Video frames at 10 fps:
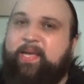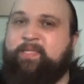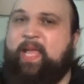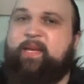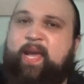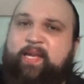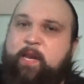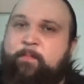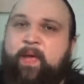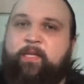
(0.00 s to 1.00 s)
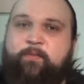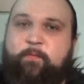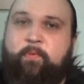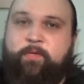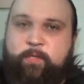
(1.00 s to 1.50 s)
There, I, I guess that
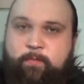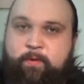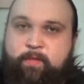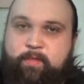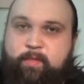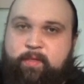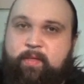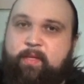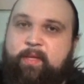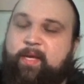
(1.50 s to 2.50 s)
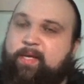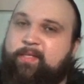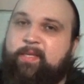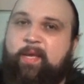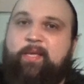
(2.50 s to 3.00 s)
kind of depends from person to
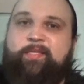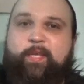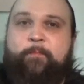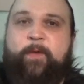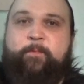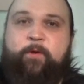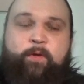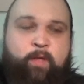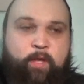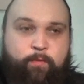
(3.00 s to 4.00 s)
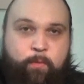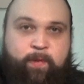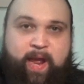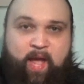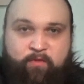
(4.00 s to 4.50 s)
person because some
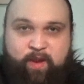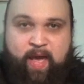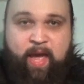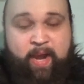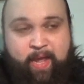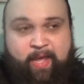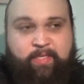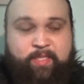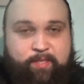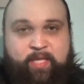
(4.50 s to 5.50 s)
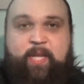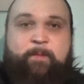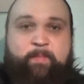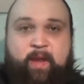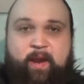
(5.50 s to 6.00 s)
people will put an outfit on
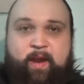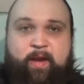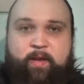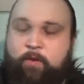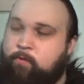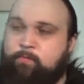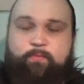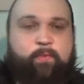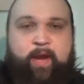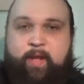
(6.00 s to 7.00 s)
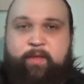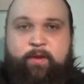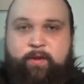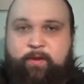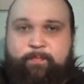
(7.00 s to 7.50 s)
and still keep their you
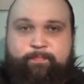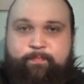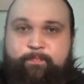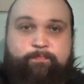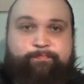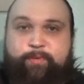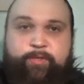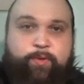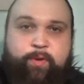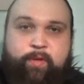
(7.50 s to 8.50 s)
know regular